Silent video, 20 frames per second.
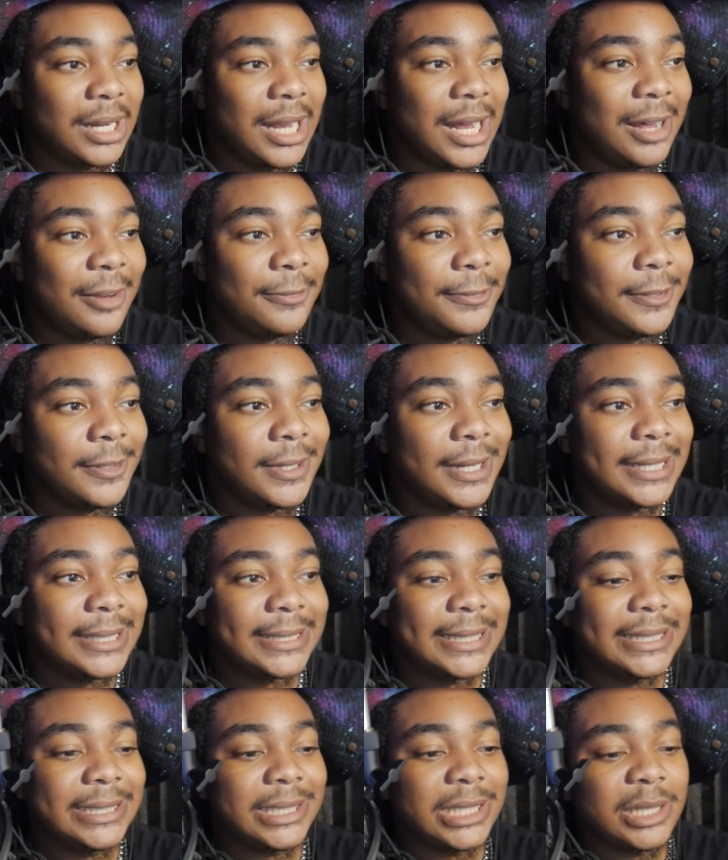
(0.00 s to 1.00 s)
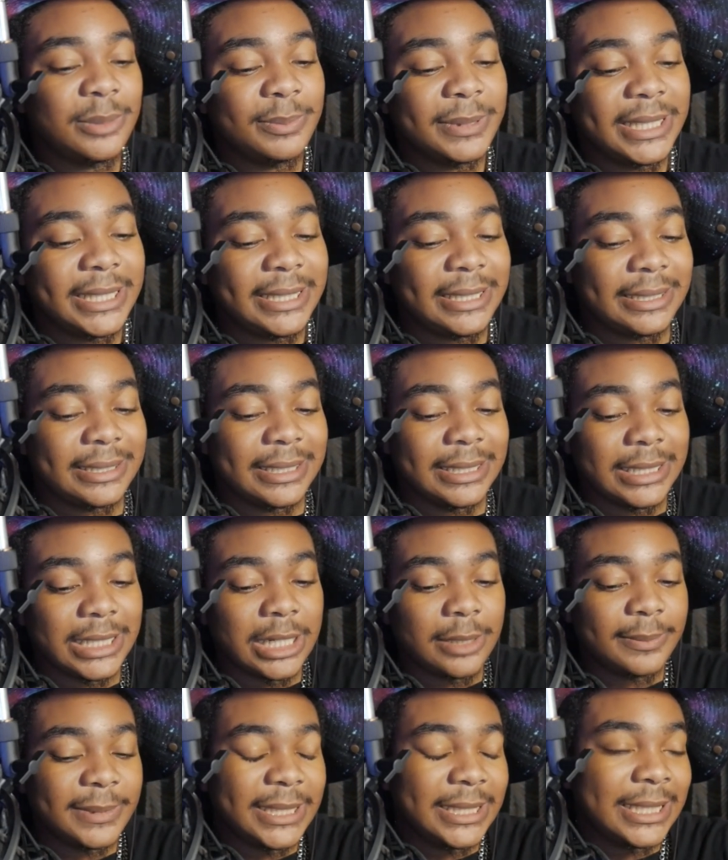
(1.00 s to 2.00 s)
I feel like this company, this
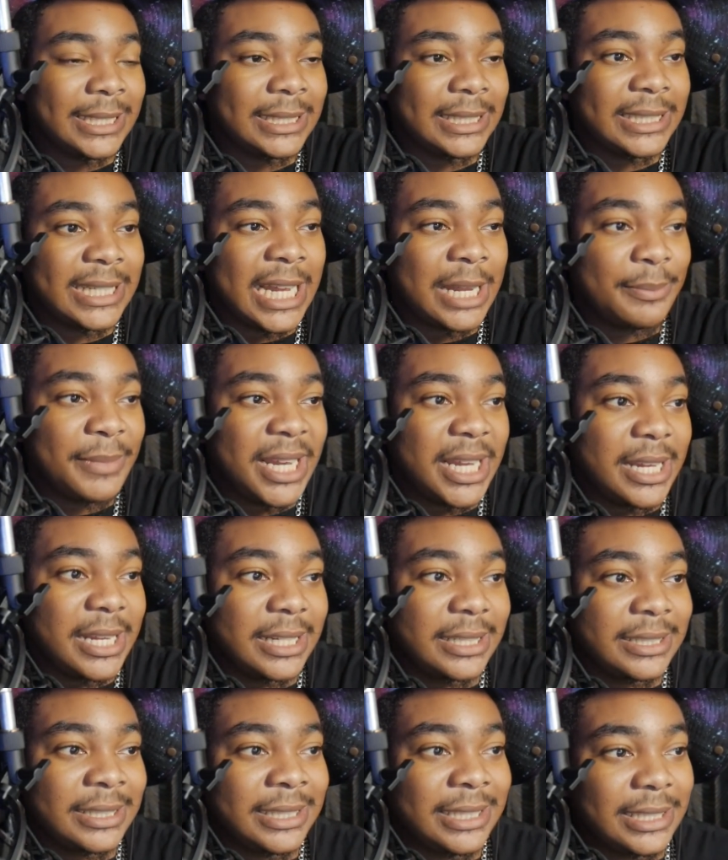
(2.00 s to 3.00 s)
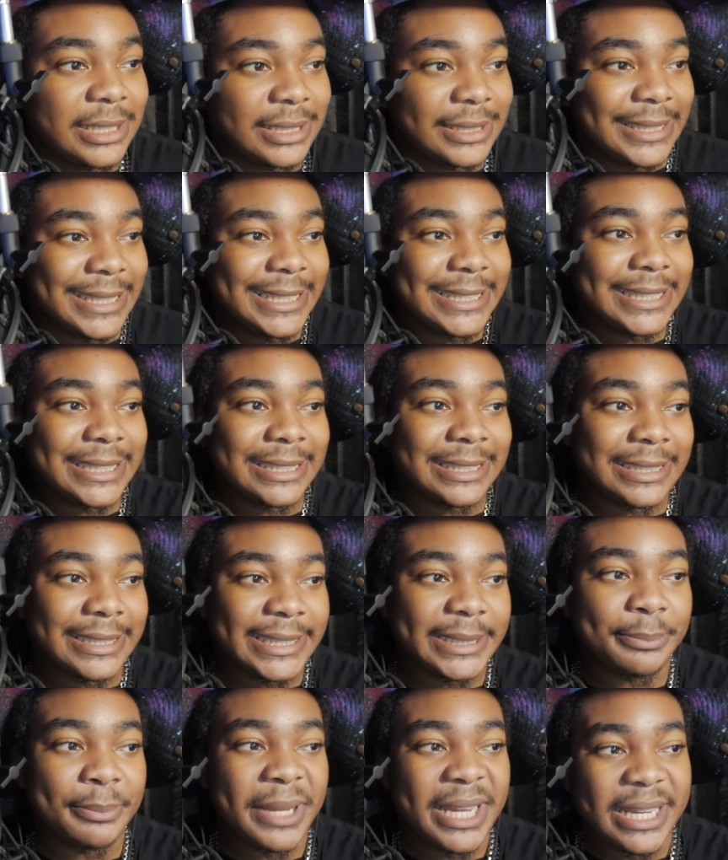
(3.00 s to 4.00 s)
company isn't that bad. It's decent.
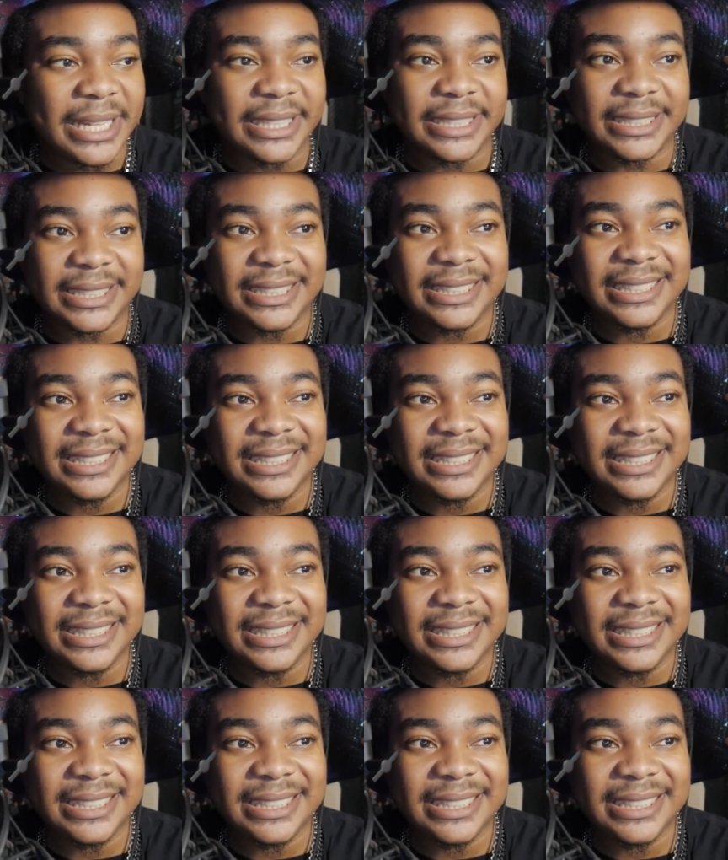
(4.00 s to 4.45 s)
It's mid.